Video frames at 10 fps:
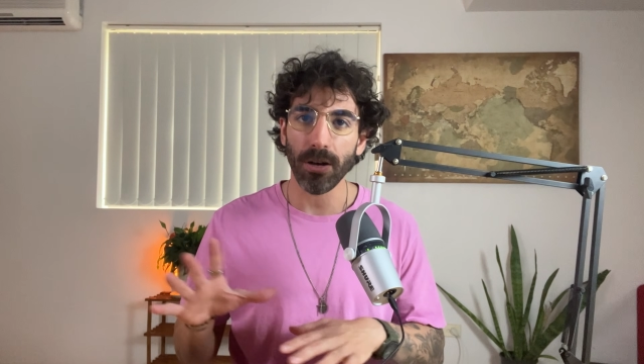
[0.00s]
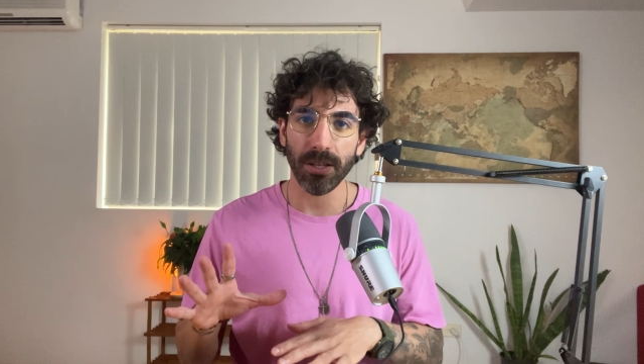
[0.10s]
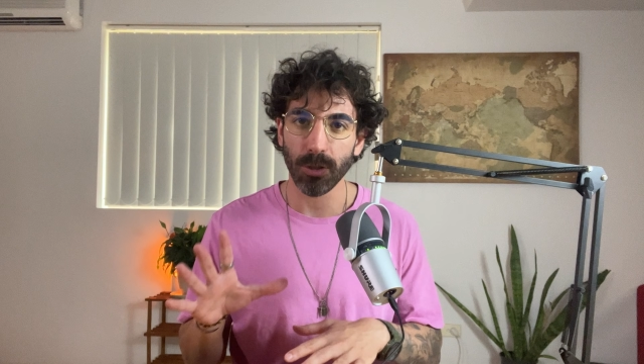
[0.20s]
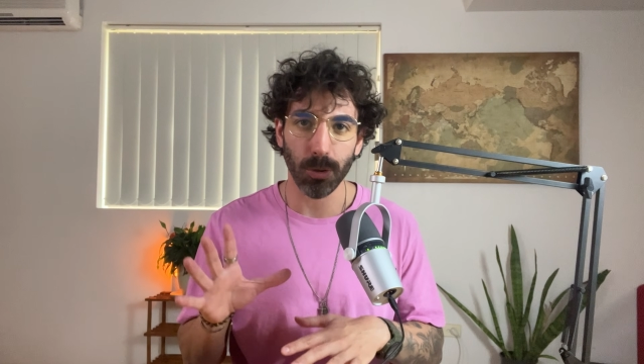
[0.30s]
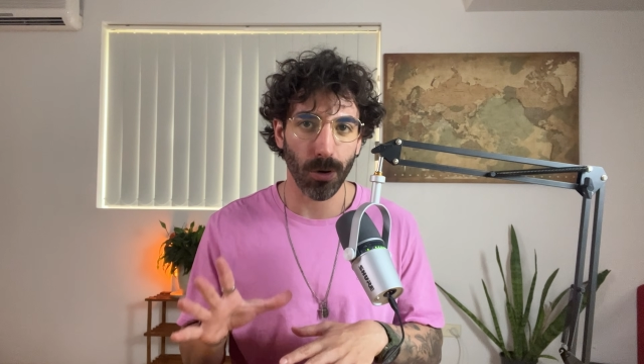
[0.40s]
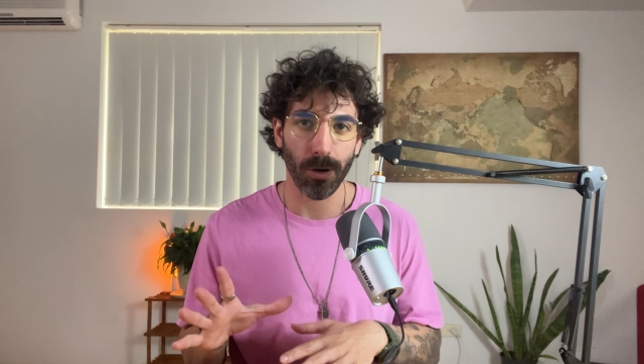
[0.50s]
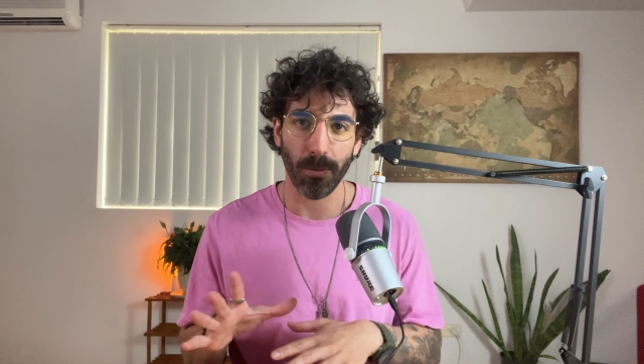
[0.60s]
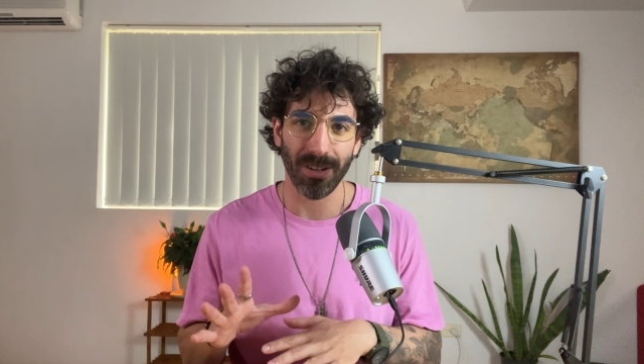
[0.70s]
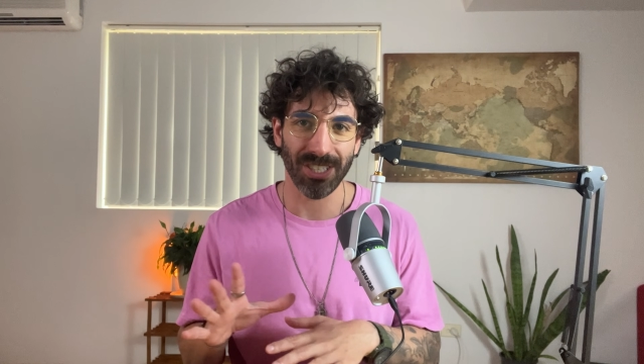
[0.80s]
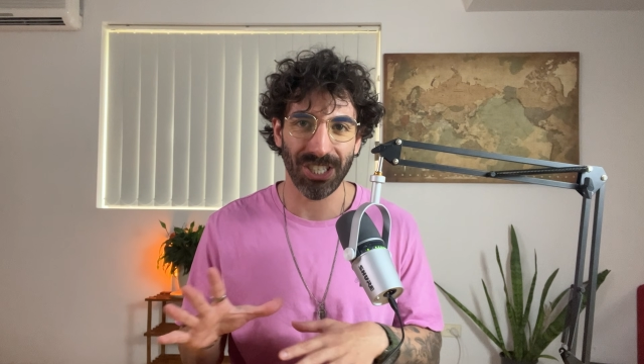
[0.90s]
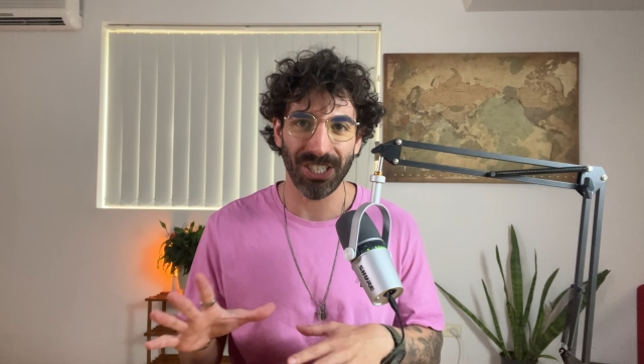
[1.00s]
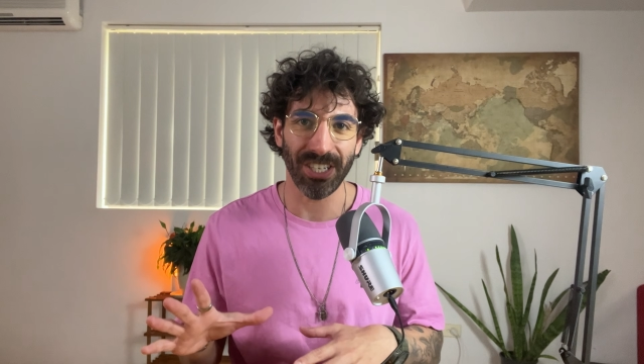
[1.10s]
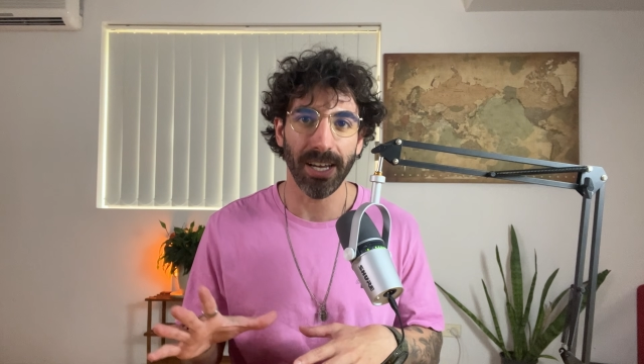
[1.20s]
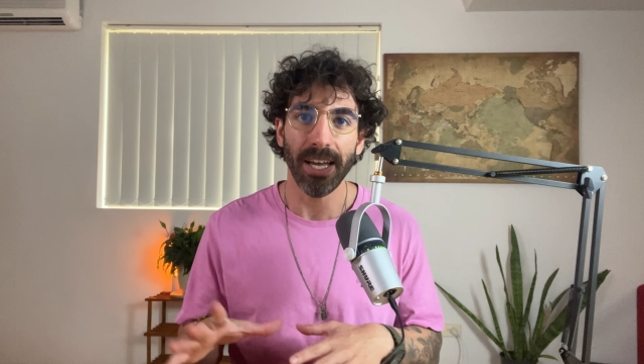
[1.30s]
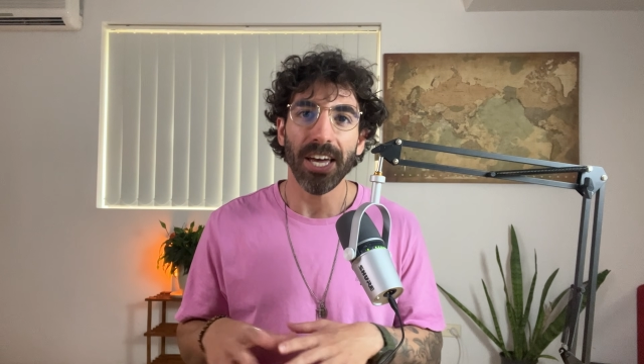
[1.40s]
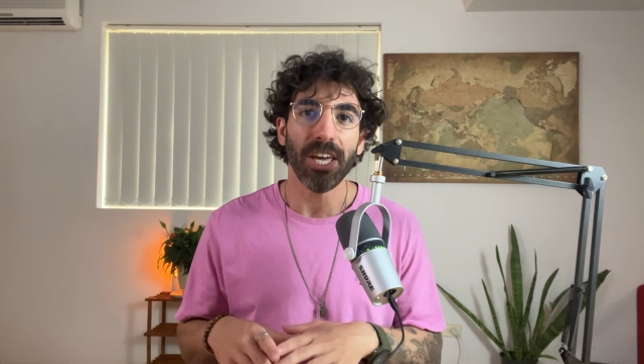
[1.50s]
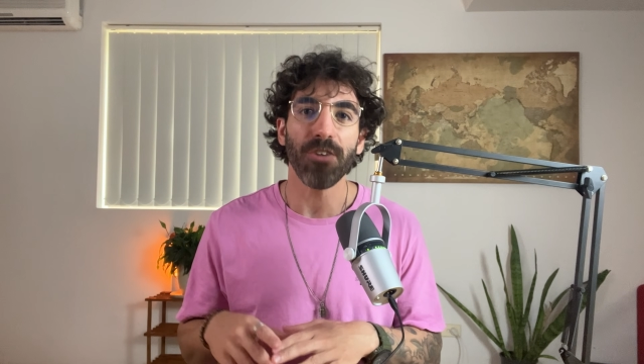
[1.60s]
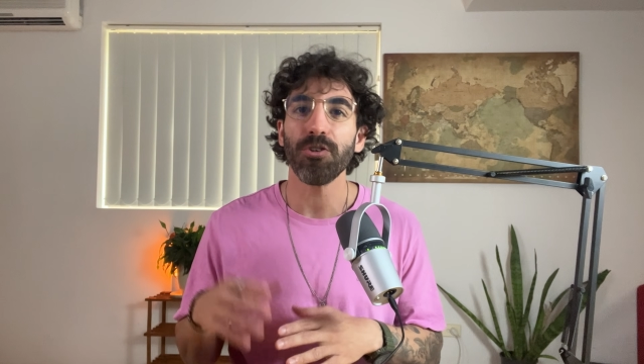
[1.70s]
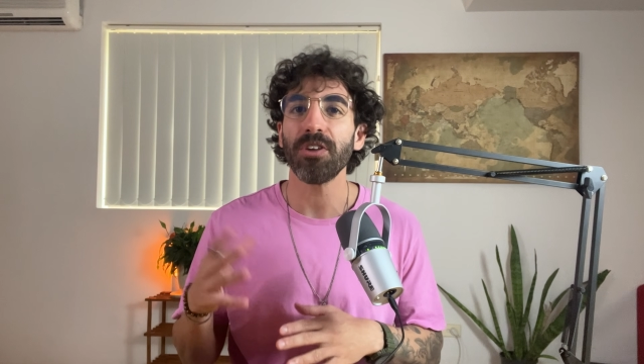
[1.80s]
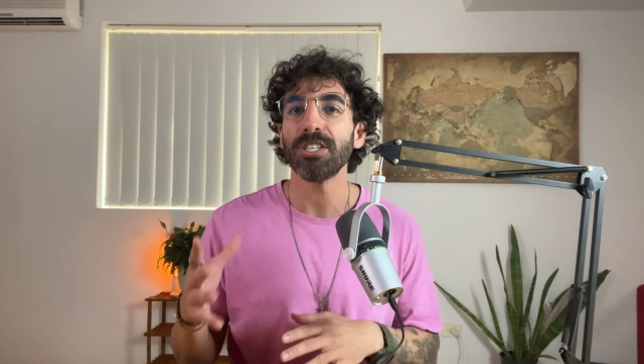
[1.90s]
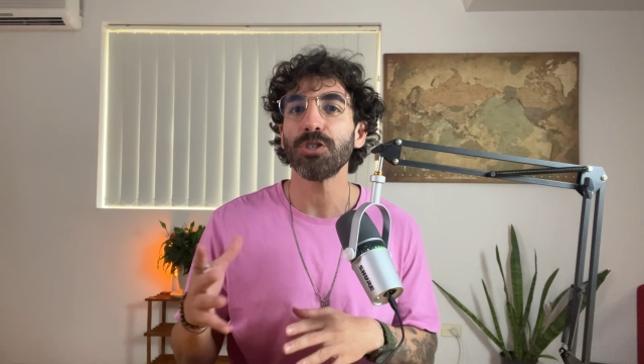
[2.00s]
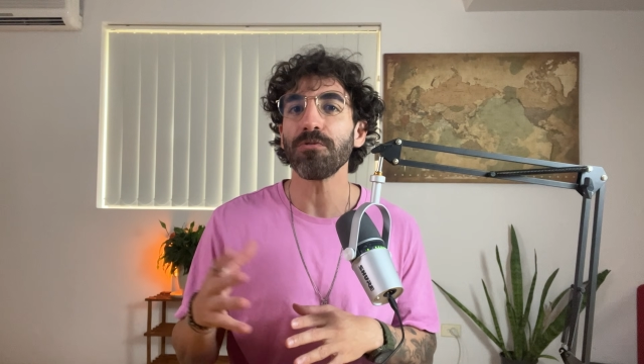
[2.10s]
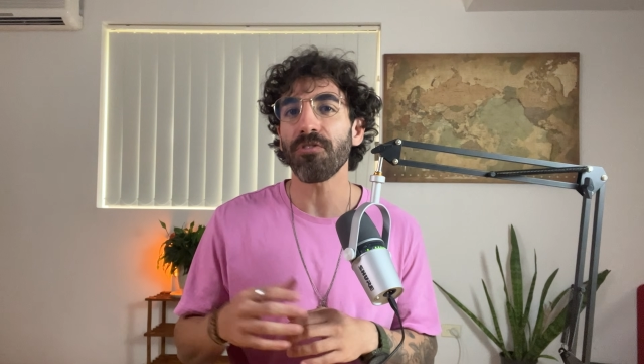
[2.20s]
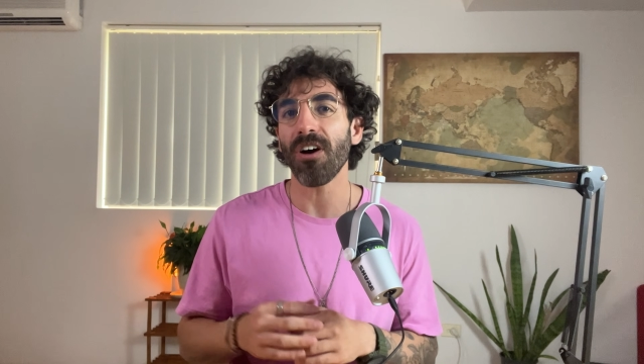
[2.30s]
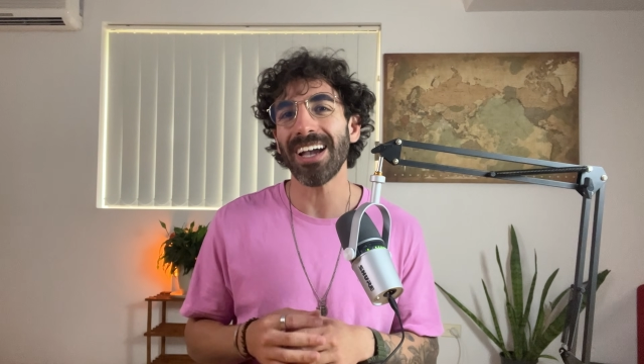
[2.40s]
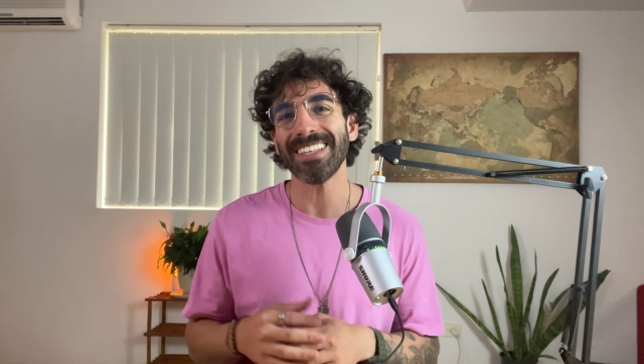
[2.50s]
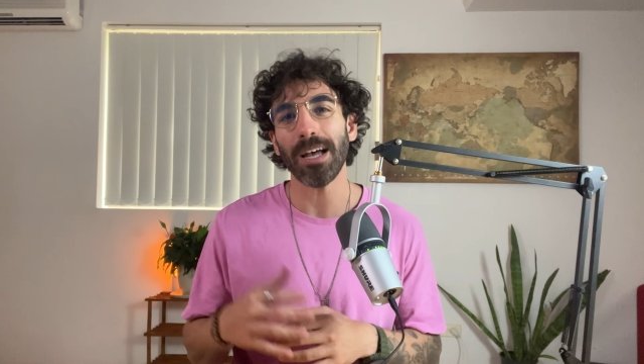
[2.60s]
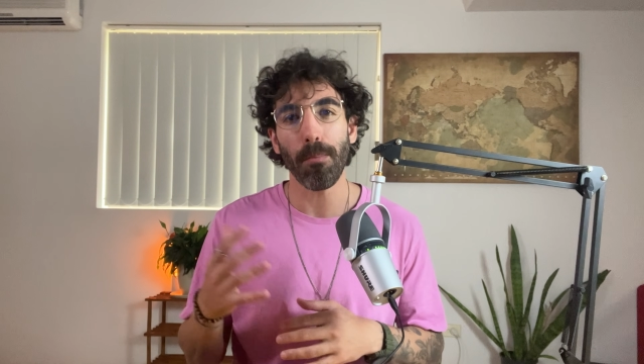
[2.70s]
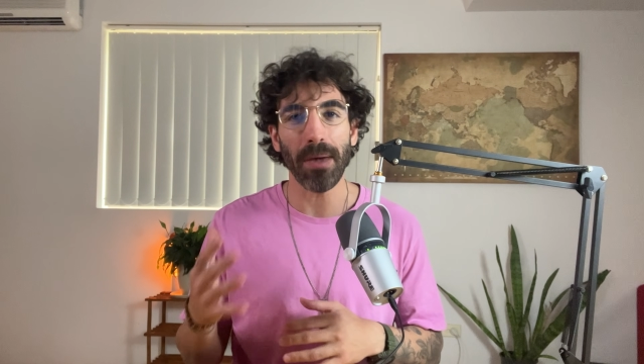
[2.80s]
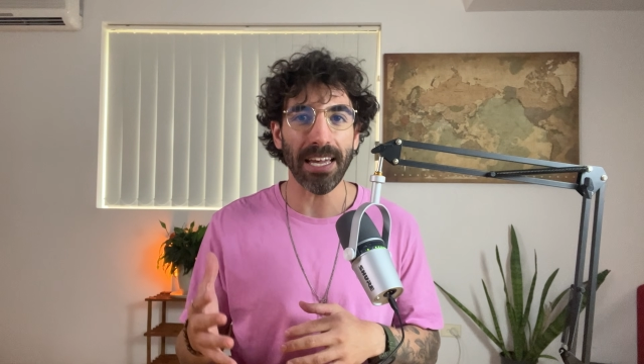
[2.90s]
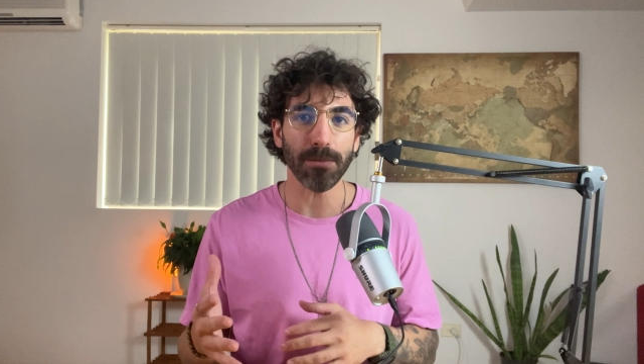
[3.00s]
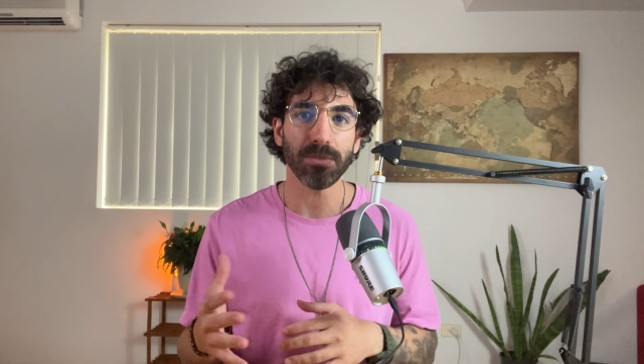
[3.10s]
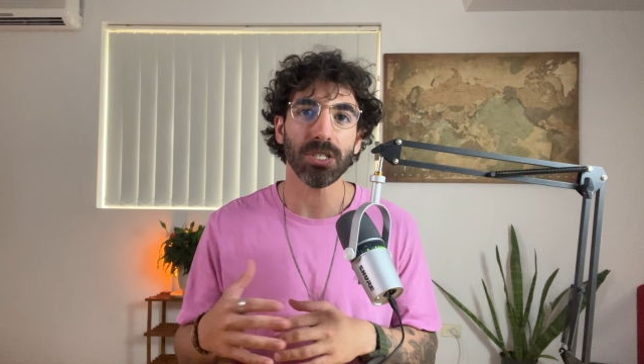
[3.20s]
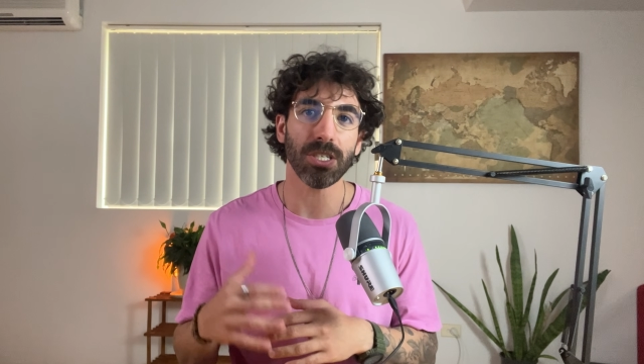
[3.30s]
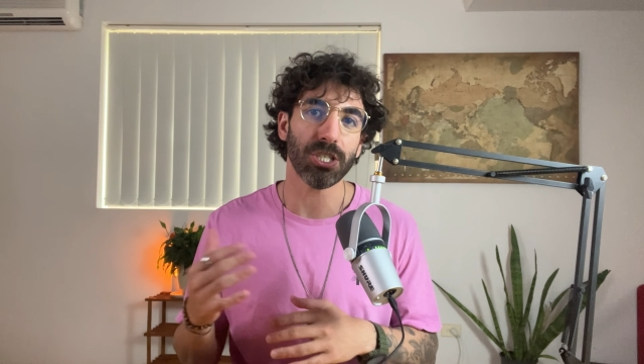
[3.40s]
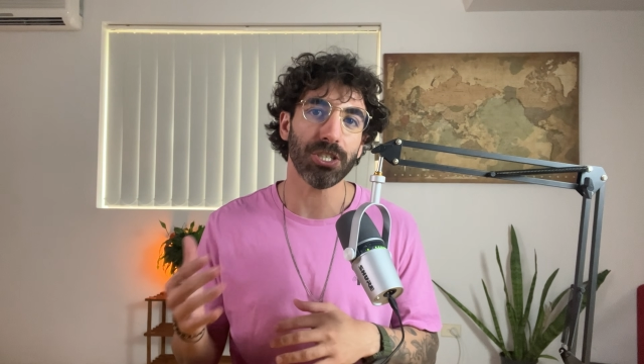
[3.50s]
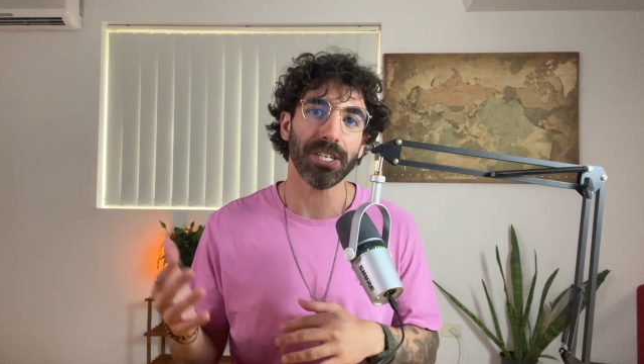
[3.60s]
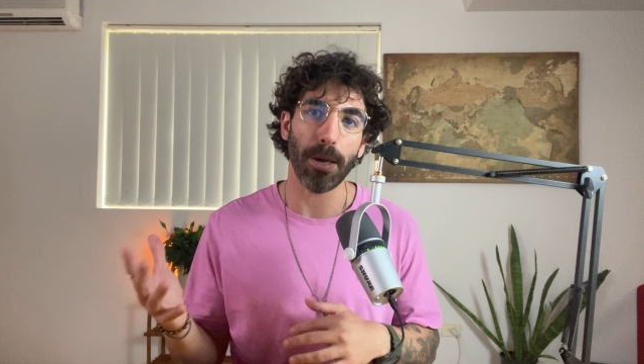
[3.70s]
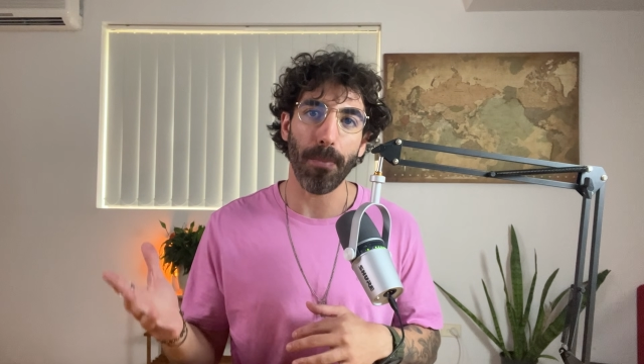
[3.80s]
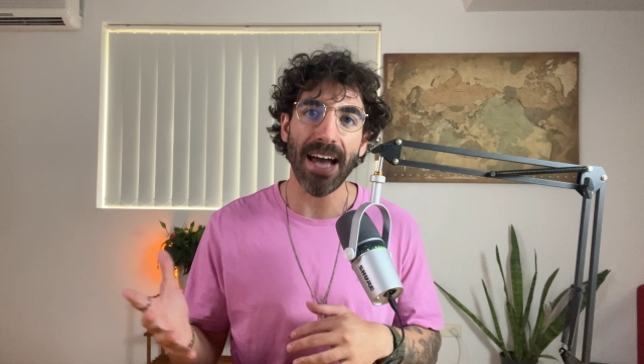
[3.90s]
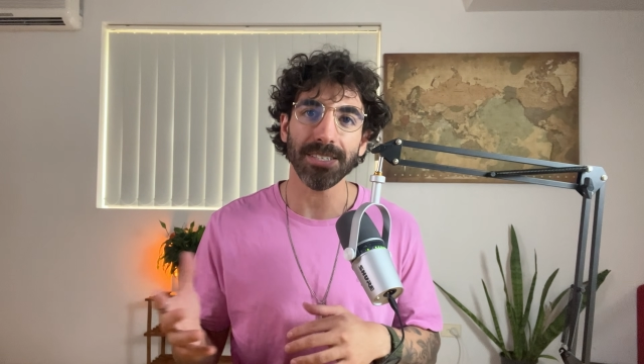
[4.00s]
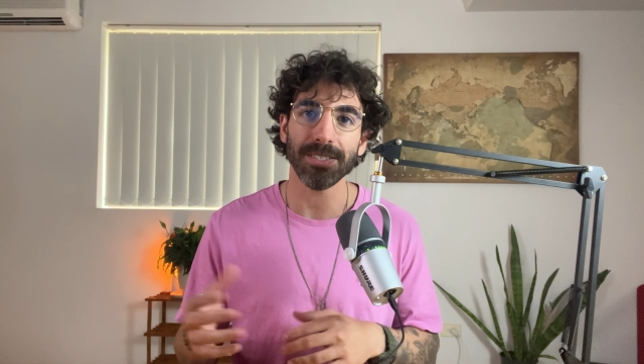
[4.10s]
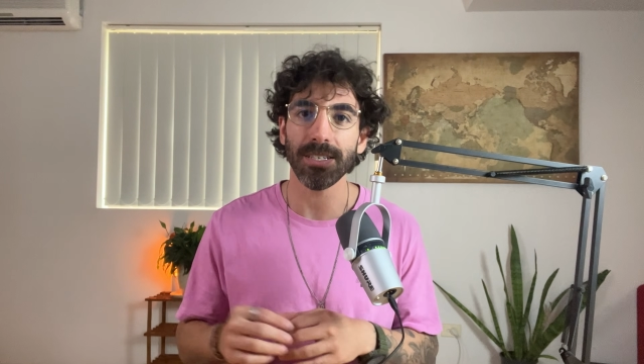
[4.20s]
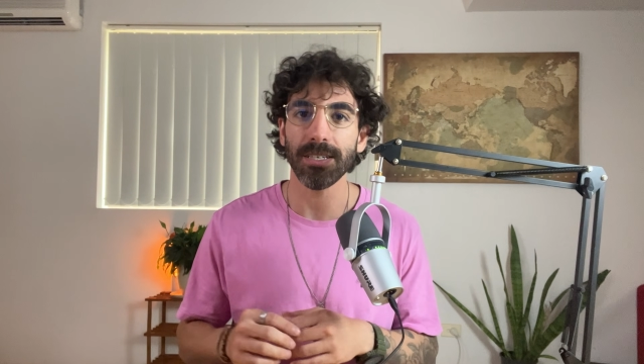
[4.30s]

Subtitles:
gonna talk about shear. If you need to find a beam's shear capacity,